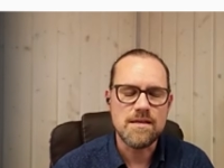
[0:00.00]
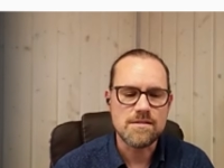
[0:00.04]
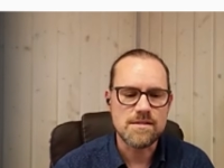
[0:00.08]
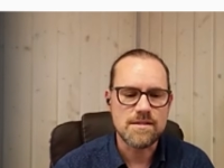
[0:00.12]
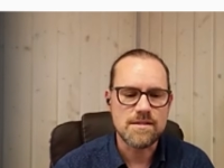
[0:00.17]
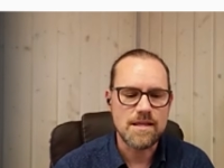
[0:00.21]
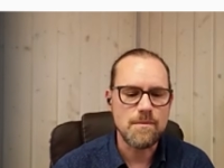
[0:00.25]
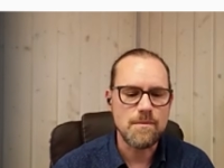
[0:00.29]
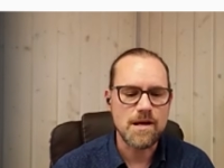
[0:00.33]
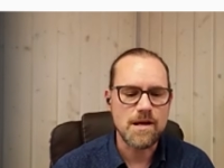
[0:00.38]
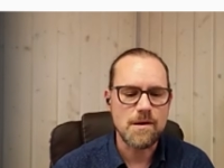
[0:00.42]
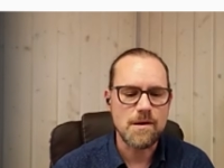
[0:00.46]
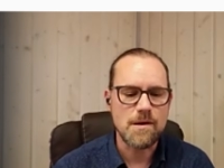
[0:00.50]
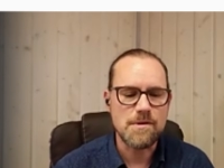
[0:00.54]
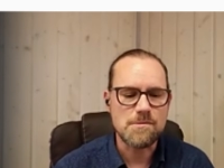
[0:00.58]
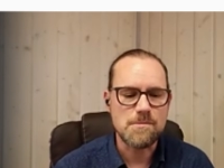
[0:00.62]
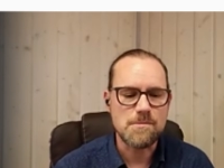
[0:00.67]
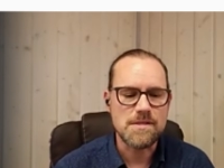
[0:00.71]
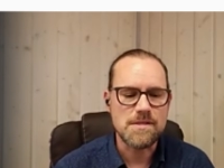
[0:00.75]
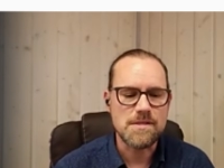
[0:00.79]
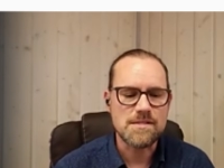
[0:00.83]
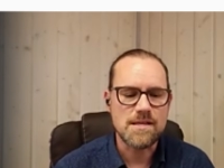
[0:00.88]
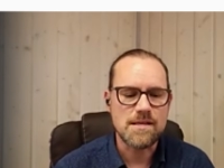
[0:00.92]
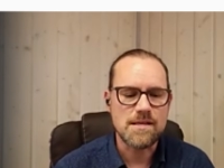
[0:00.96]
were coming to me
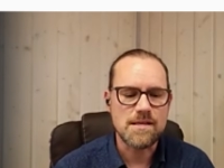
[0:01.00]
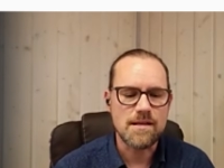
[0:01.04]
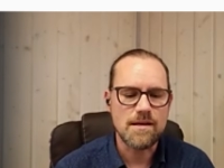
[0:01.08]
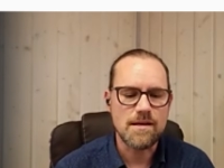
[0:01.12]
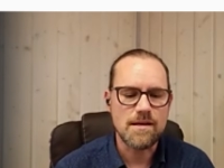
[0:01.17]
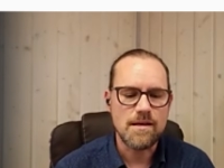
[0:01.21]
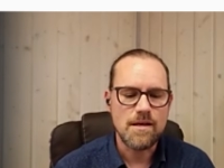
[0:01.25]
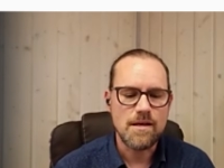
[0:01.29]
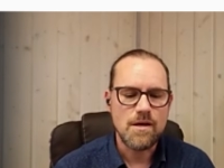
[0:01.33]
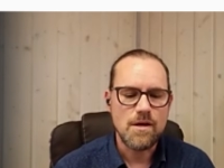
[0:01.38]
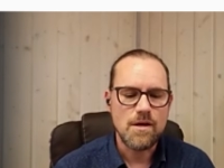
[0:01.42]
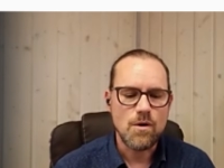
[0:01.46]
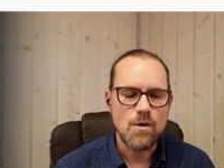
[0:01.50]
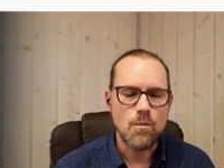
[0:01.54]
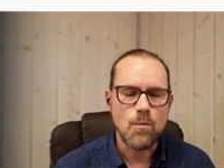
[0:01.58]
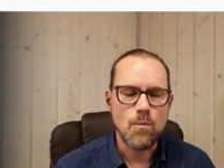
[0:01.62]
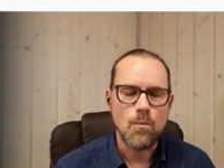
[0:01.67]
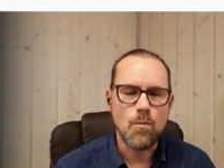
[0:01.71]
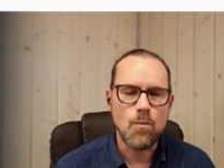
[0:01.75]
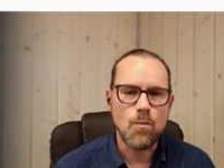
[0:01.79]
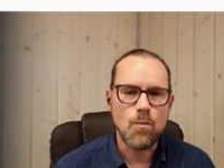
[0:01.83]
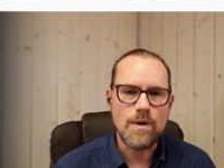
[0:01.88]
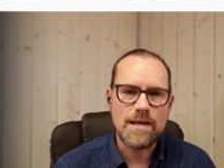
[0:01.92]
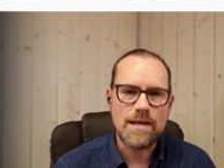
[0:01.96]
and say,
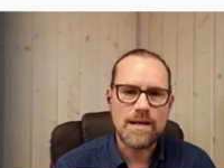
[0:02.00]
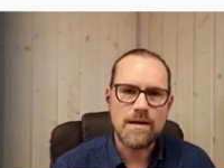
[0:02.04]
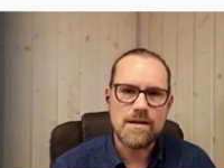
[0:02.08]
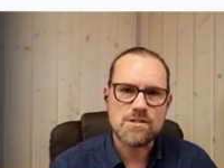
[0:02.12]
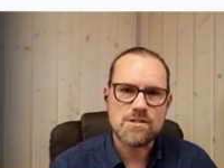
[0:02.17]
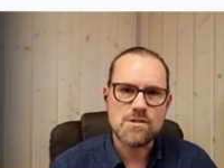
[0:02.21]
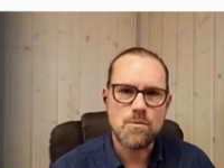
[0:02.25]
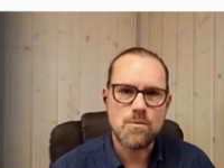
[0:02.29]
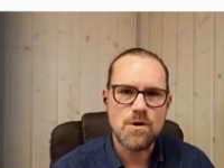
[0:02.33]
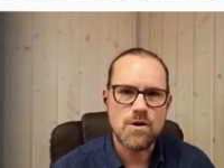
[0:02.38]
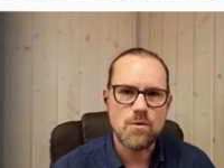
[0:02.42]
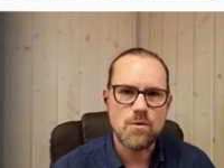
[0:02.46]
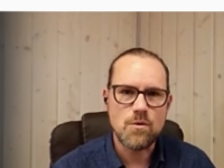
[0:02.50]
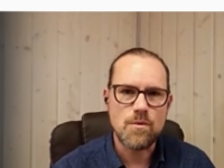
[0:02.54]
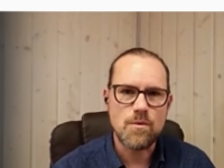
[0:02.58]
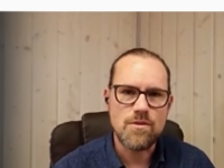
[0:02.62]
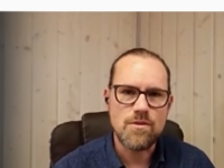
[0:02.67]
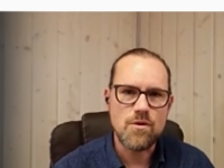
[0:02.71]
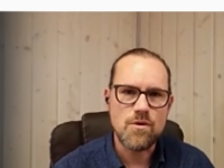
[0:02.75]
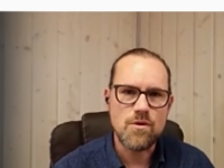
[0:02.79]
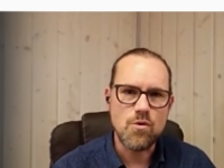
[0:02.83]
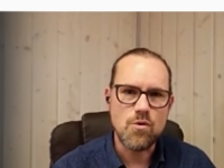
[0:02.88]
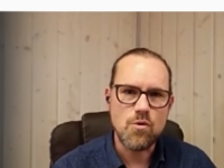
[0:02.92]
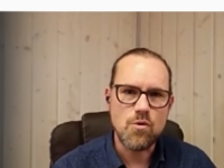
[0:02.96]
we'd like to work with
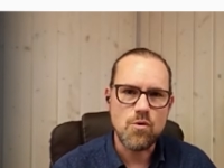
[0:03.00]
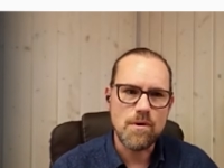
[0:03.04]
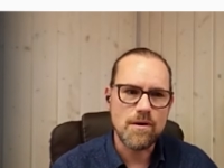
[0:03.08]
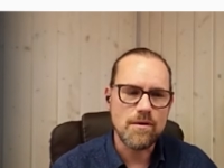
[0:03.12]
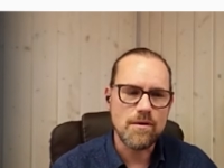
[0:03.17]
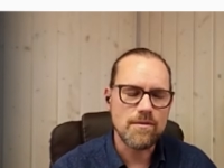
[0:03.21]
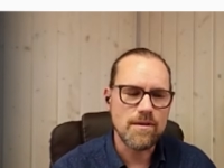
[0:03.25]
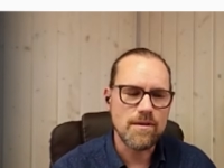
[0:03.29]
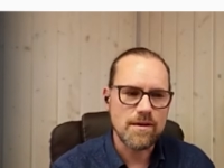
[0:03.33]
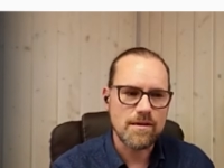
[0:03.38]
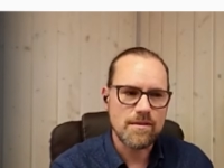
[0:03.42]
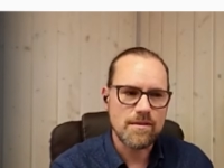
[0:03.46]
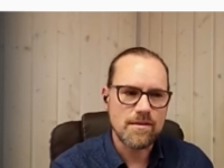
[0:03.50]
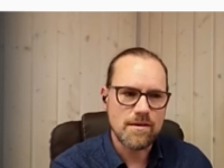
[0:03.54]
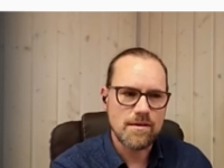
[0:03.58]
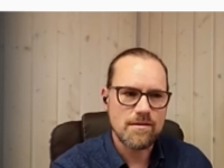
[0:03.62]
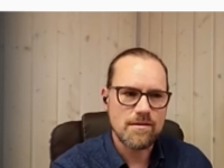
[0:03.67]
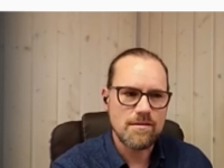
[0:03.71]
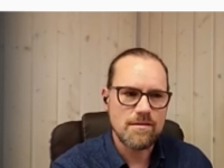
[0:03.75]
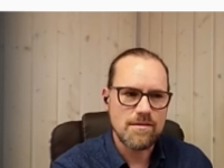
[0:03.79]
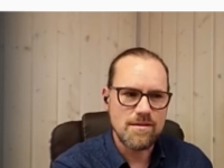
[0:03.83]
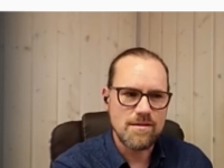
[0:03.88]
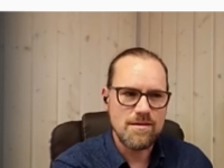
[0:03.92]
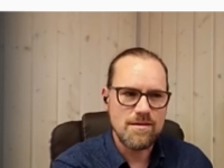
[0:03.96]
you, but
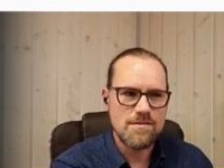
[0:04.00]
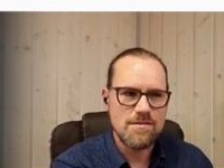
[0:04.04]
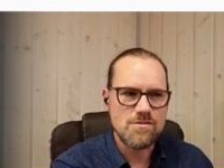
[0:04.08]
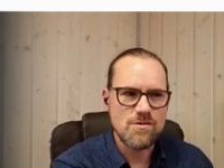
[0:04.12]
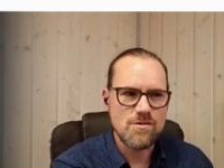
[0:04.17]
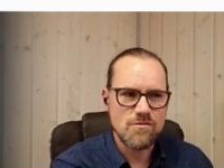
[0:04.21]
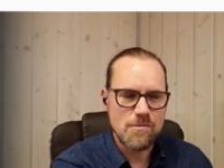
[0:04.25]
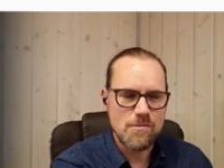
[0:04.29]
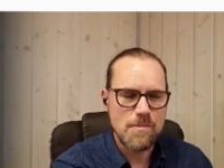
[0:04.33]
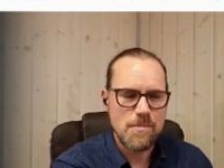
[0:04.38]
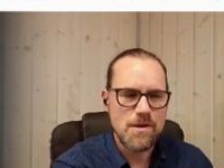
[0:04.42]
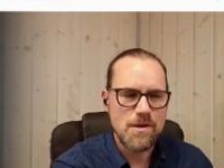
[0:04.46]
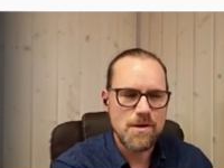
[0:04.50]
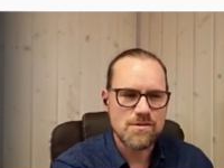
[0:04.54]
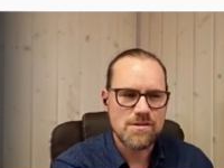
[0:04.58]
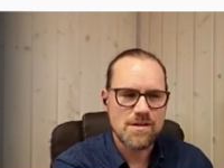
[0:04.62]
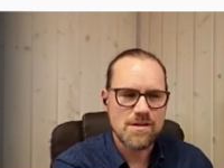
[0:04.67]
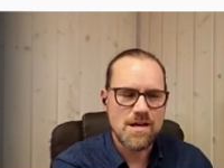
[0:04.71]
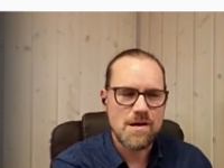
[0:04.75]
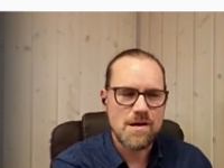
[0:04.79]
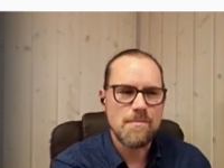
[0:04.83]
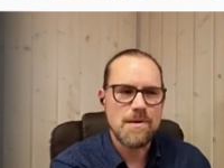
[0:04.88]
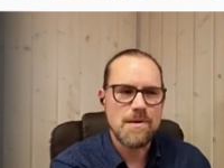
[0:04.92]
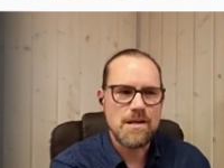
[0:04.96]
the sort of the
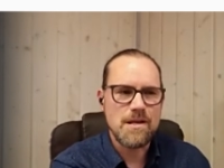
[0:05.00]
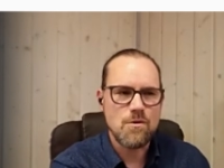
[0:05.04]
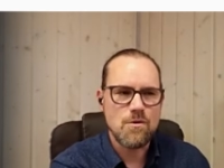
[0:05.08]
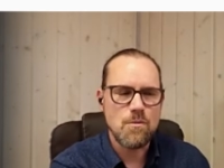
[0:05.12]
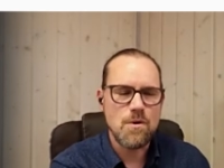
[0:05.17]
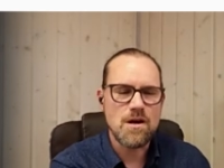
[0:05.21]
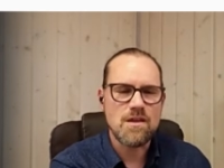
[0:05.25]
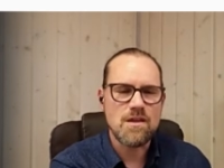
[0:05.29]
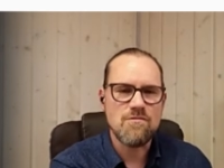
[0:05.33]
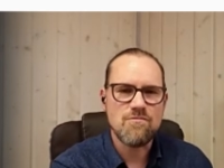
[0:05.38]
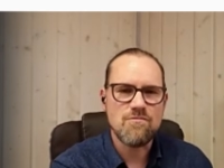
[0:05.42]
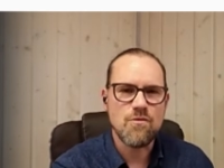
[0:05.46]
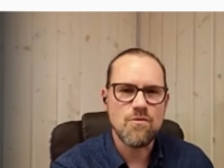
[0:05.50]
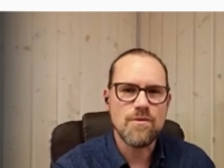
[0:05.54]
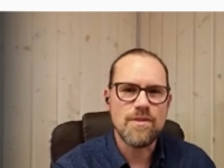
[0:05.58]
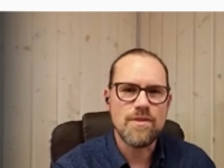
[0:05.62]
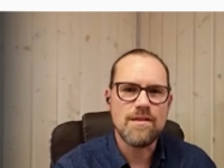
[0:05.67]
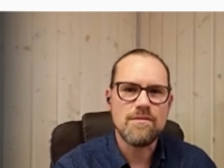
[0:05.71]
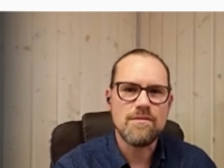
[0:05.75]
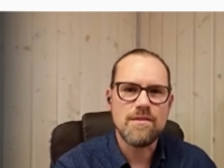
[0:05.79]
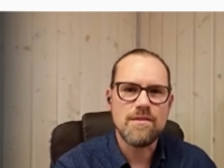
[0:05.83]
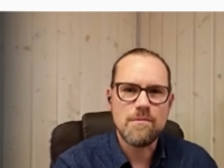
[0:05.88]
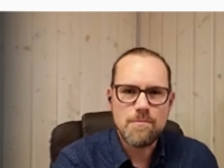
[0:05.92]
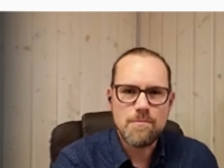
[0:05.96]
company you're working for,
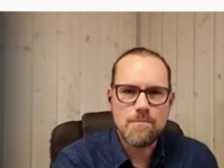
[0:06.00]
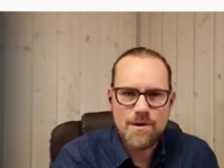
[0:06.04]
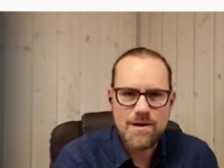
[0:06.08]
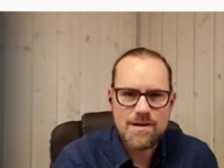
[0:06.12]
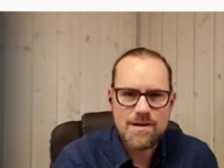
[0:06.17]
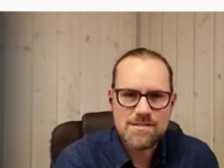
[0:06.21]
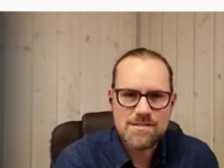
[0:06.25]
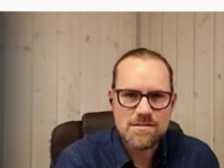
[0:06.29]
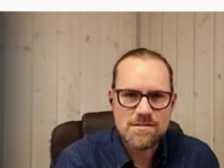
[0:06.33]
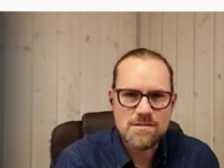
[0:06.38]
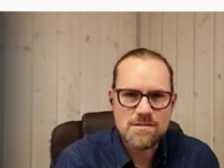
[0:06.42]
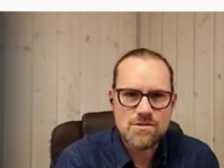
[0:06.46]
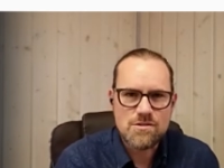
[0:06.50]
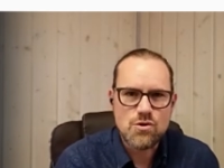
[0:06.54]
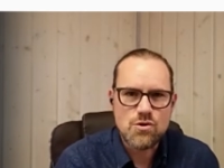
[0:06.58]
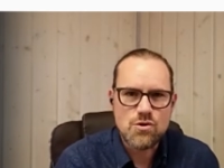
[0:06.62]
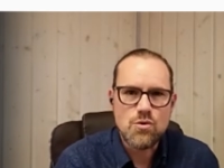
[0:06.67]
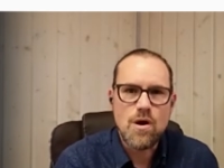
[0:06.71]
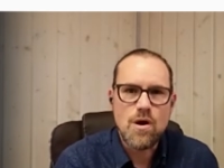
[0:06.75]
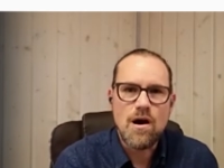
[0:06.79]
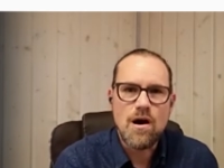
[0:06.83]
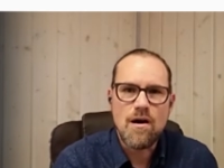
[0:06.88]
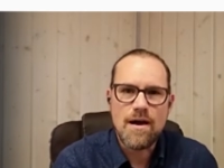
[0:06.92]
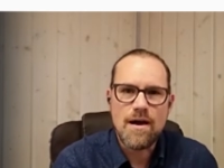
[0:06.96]
the prices are too
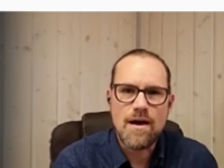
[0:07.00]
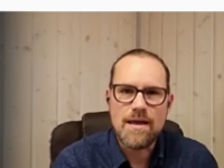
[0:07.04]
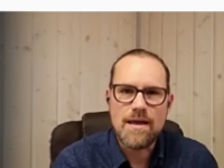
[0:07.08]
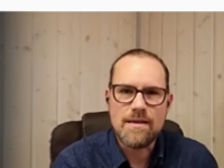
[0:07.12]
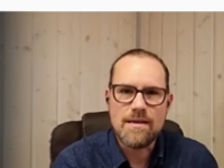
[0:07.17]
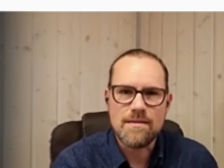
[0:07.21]
high.